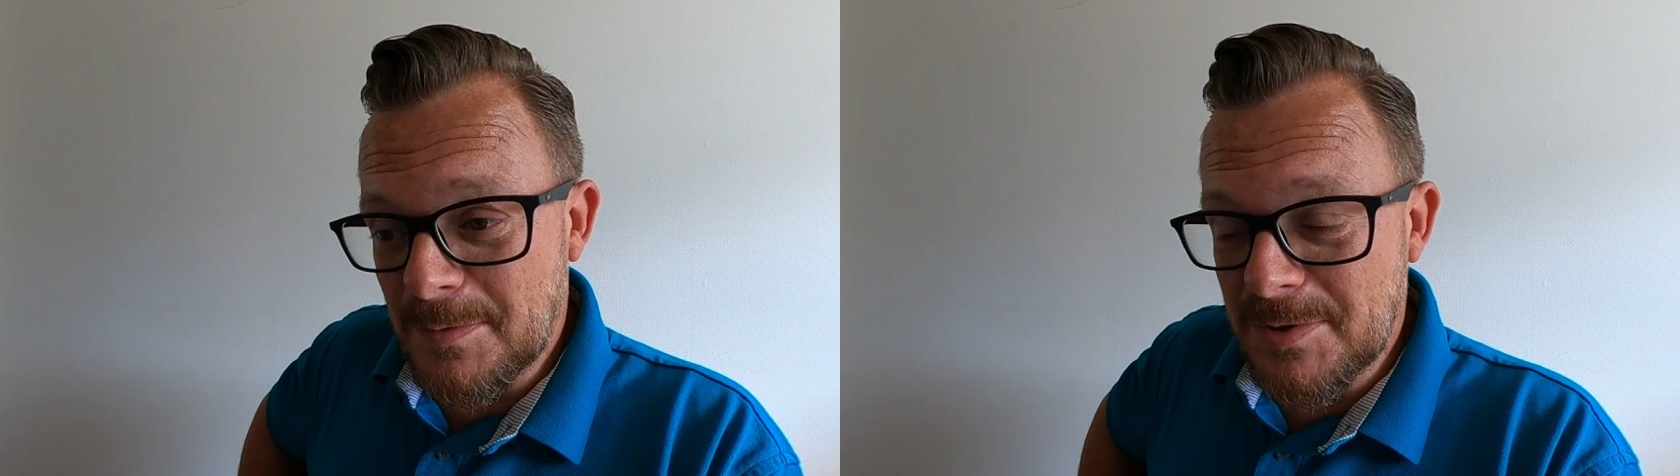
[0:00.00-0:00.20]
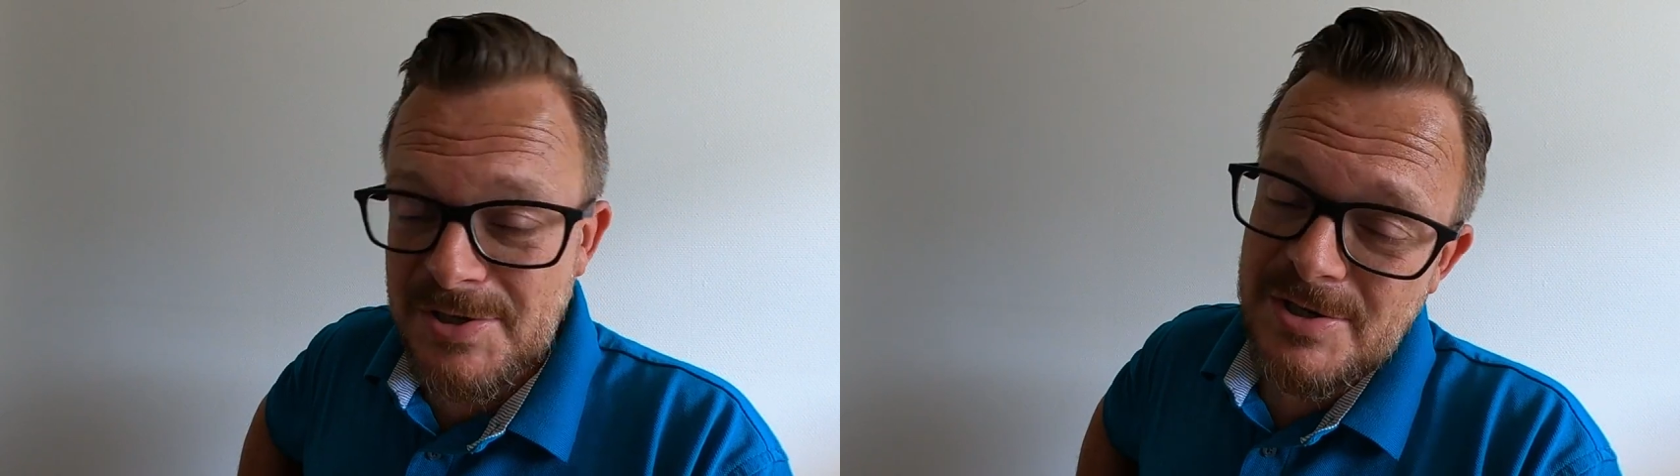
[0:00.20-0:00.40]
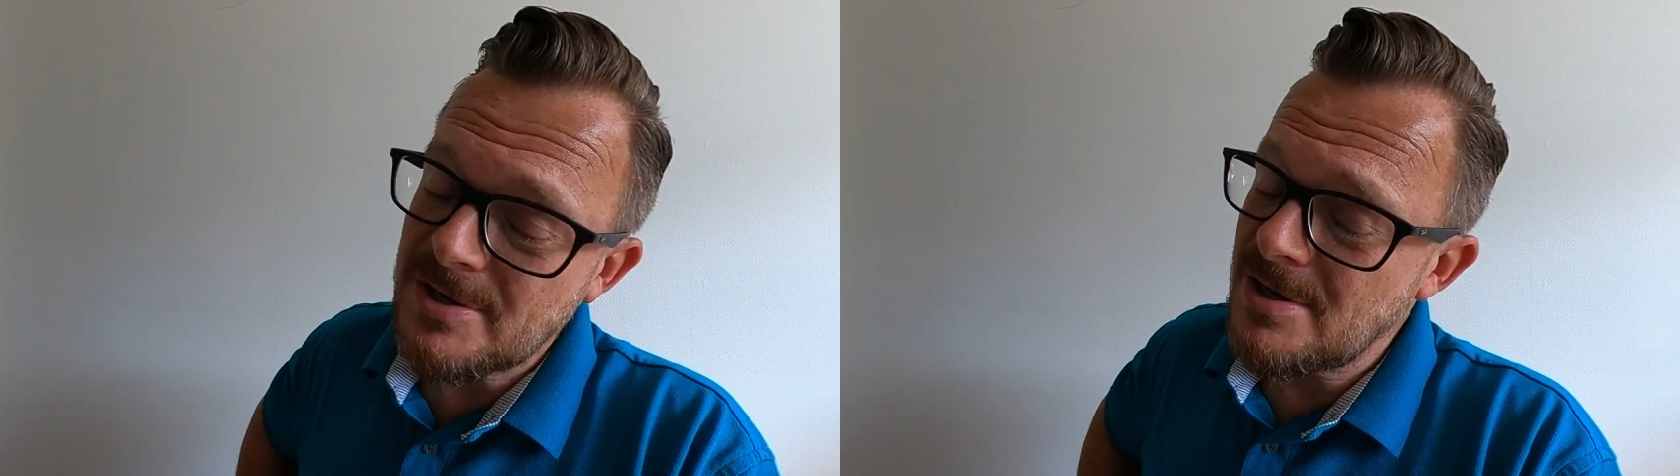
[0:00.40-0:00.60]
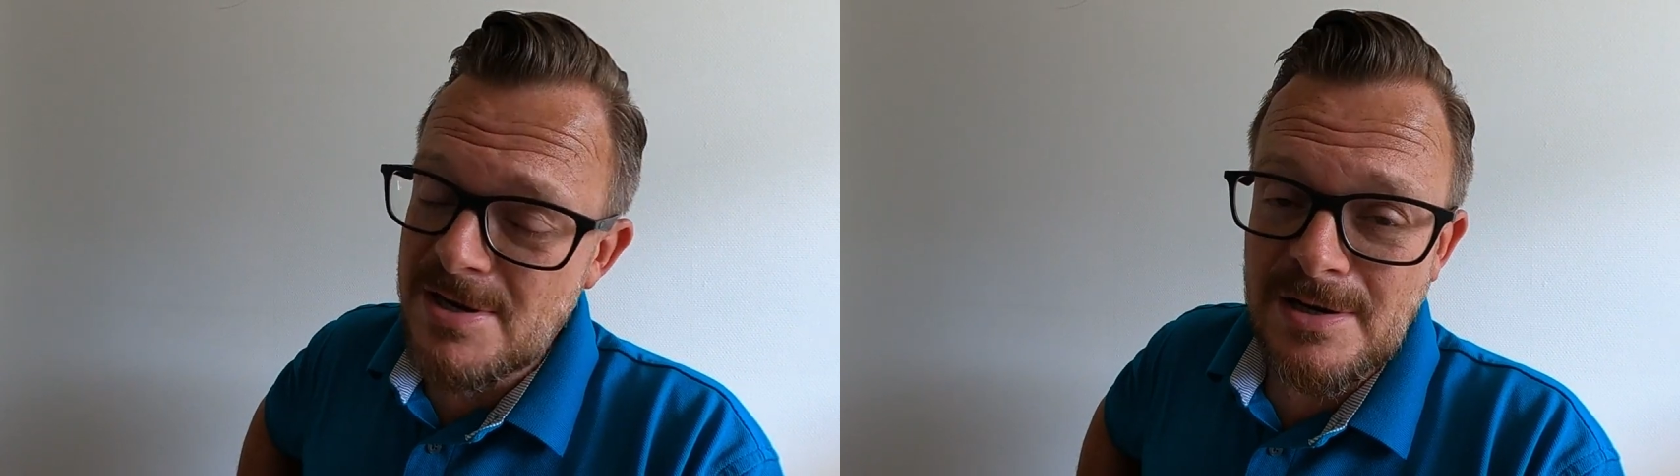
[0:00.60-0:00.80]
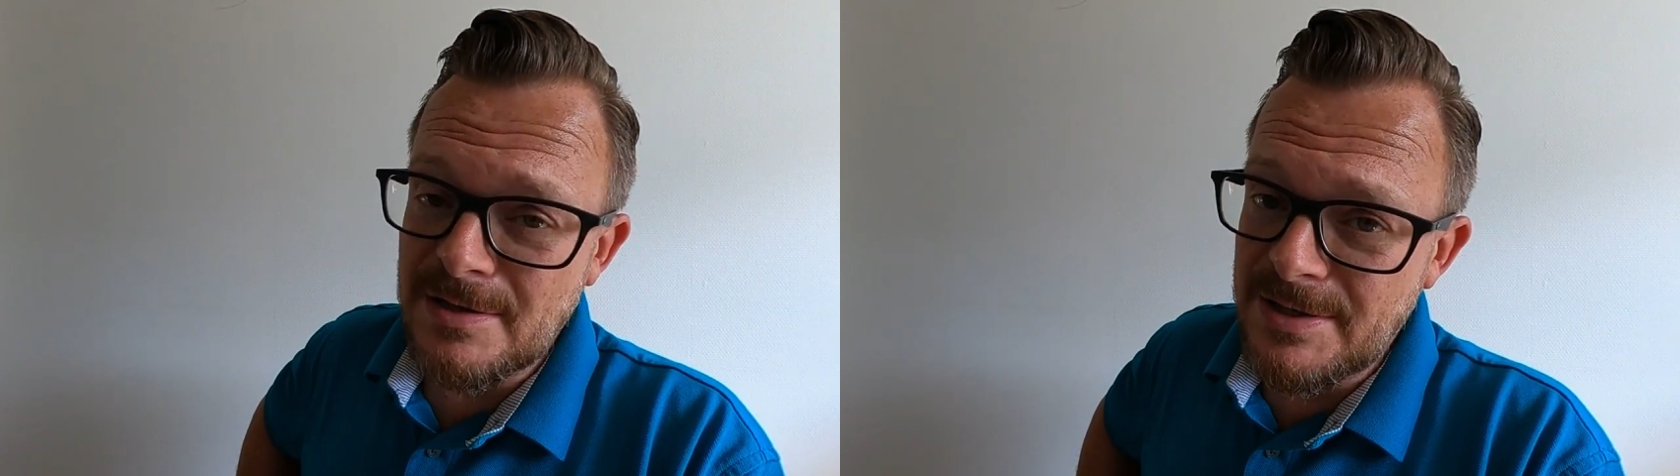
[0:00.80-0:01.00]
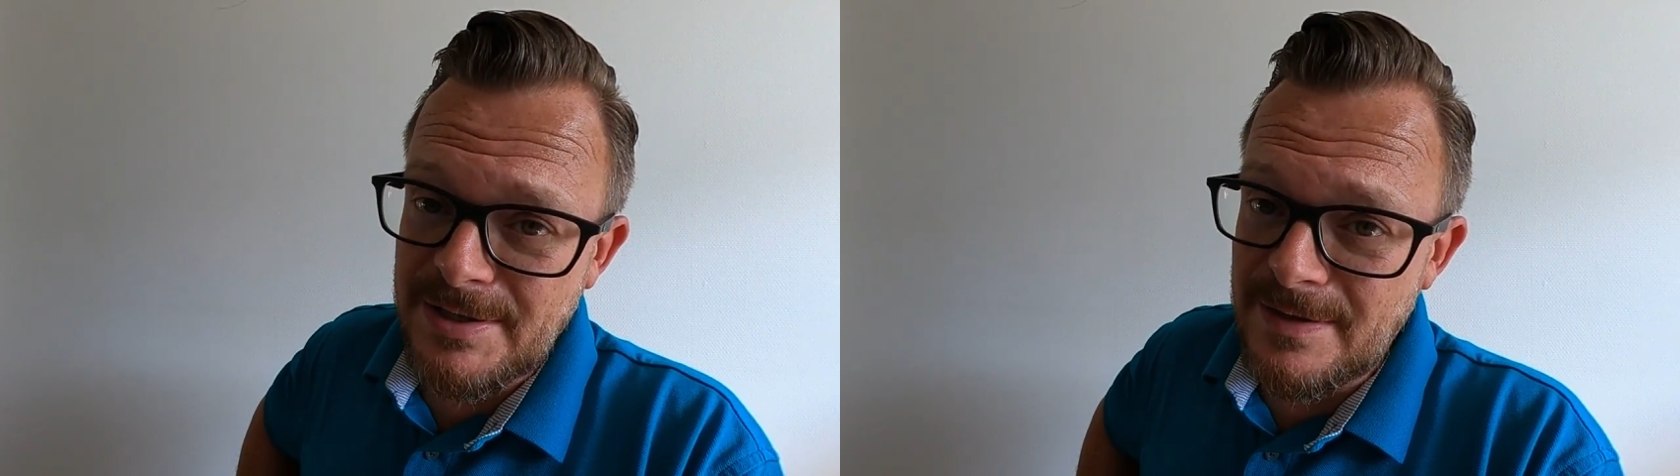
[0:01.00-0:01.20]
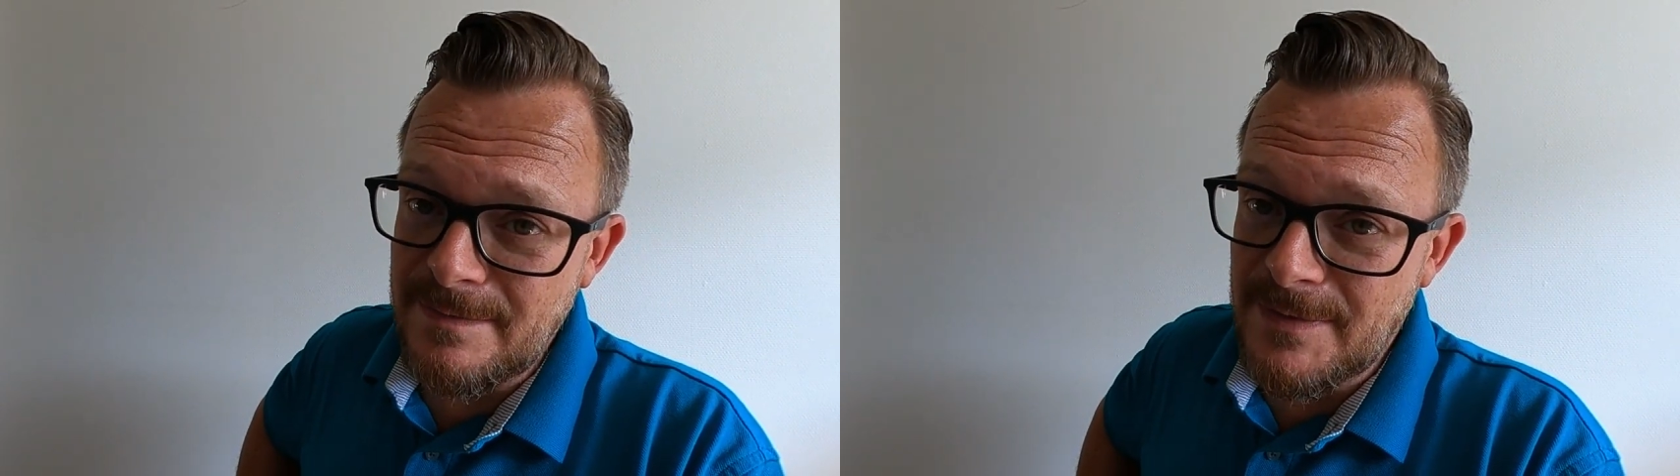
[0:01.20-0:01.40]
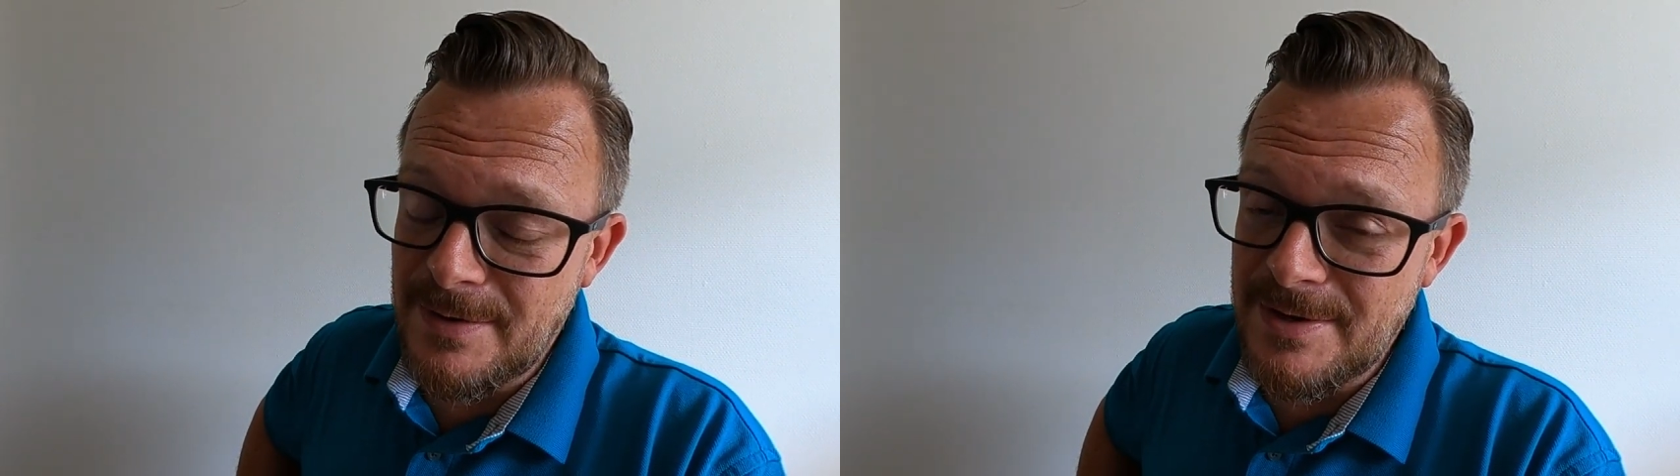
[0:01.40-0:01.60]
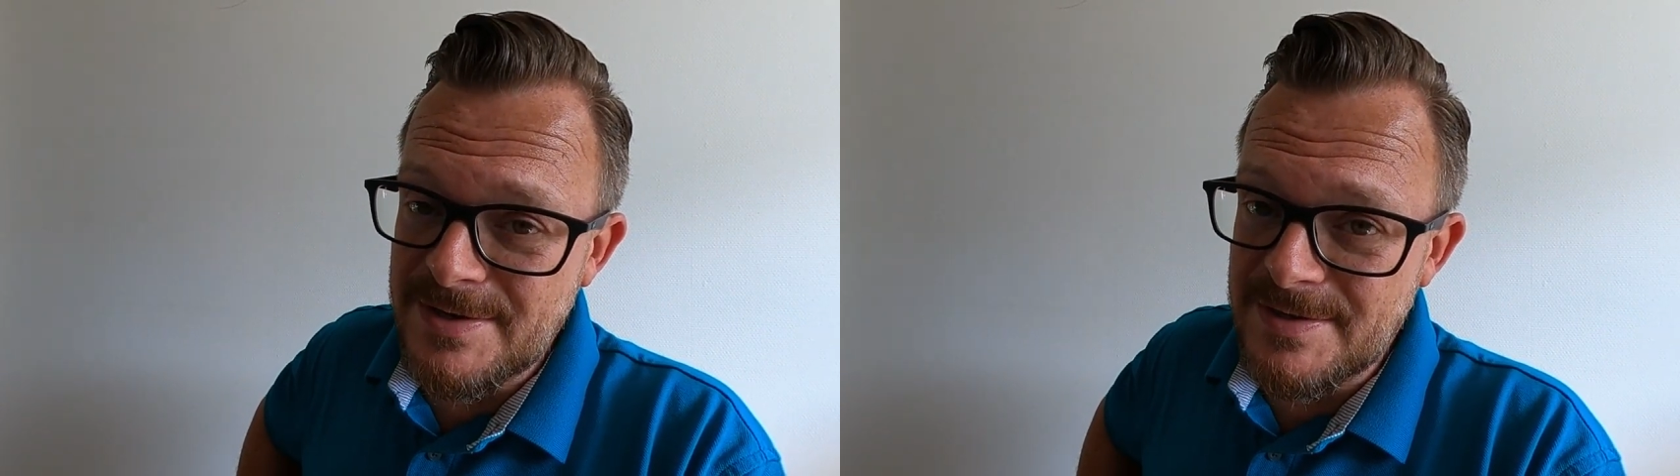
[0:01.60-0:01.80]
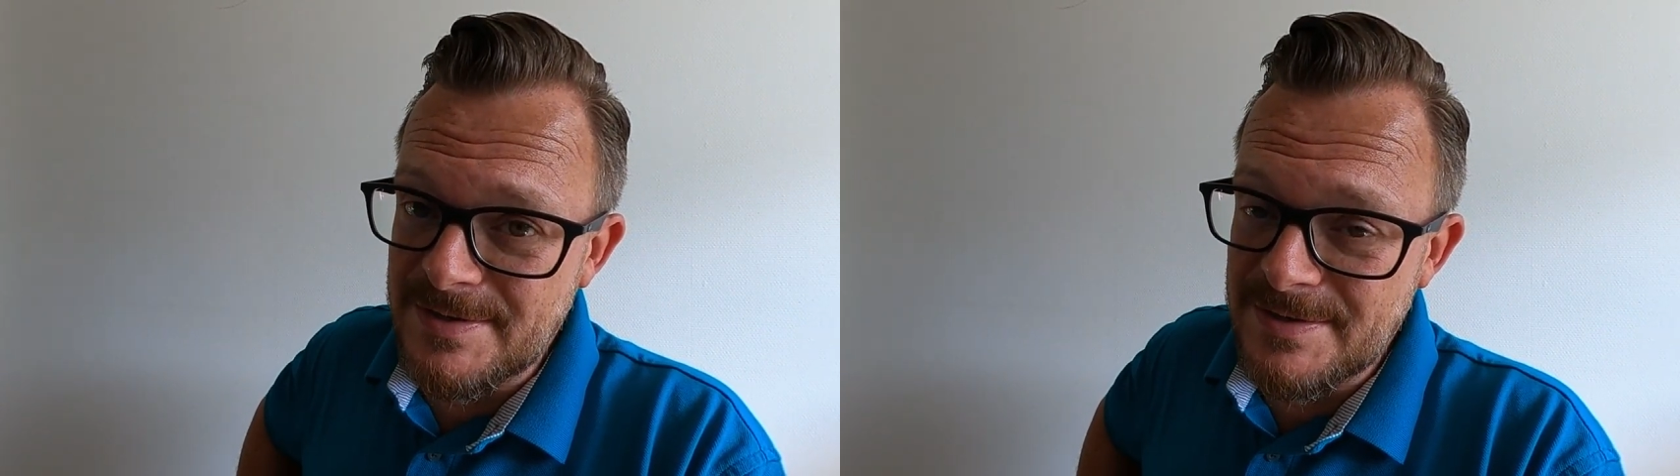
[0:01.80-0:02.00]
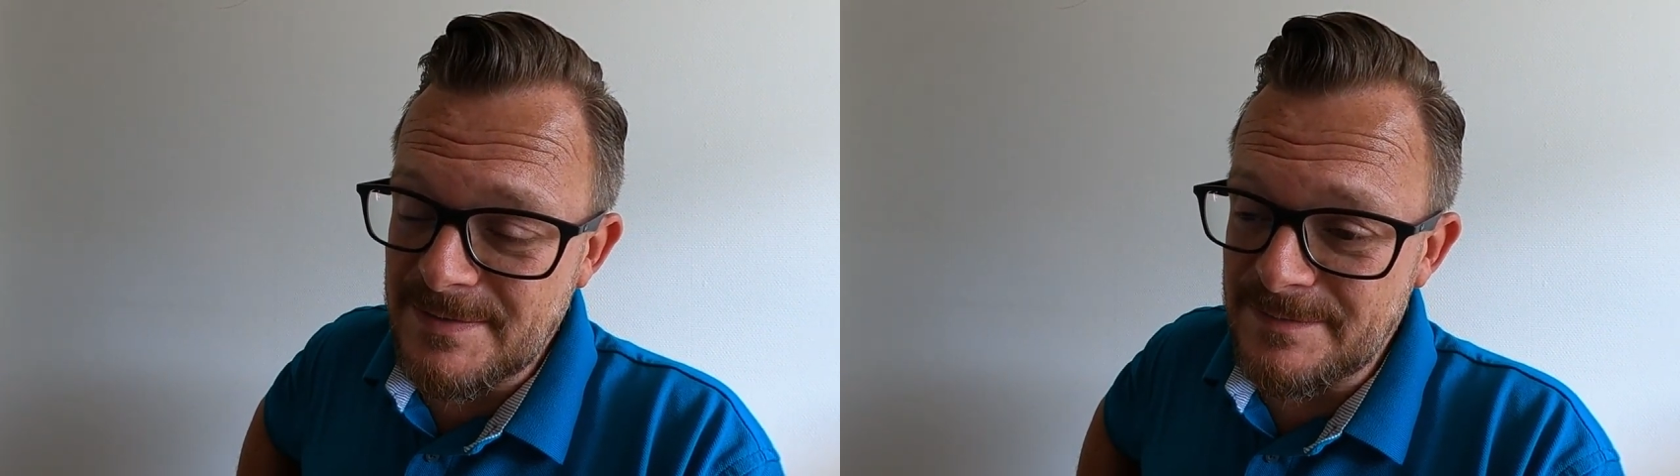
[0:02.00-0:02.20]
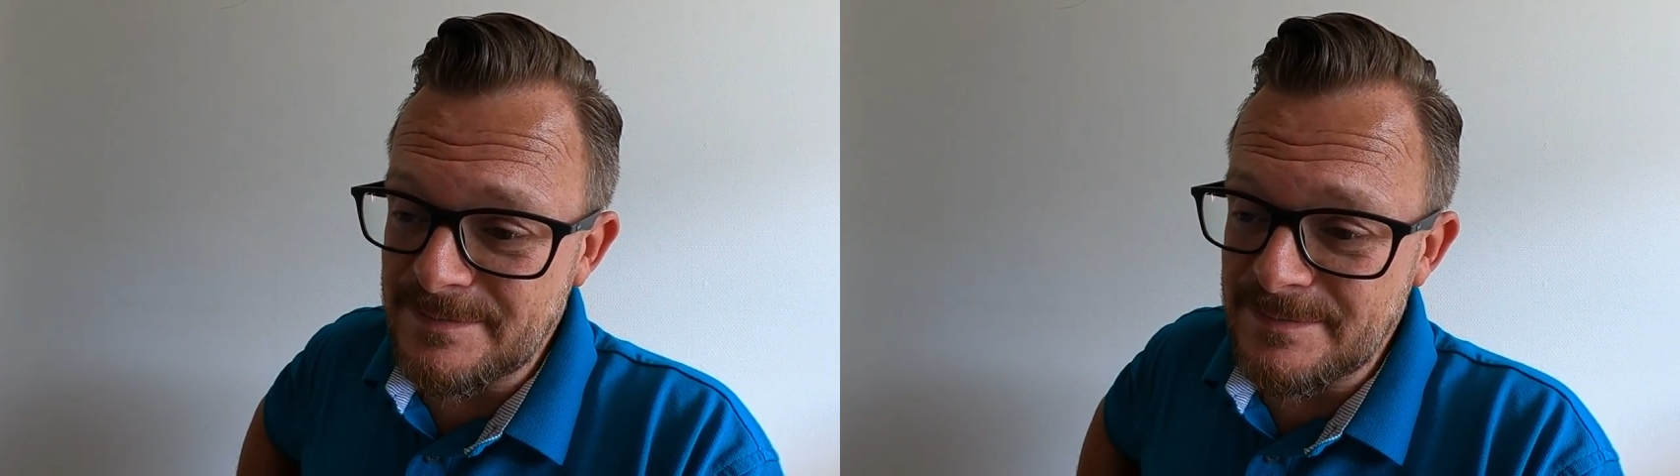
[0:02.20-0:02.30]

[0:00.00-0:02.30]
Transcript: which clearly there isn't.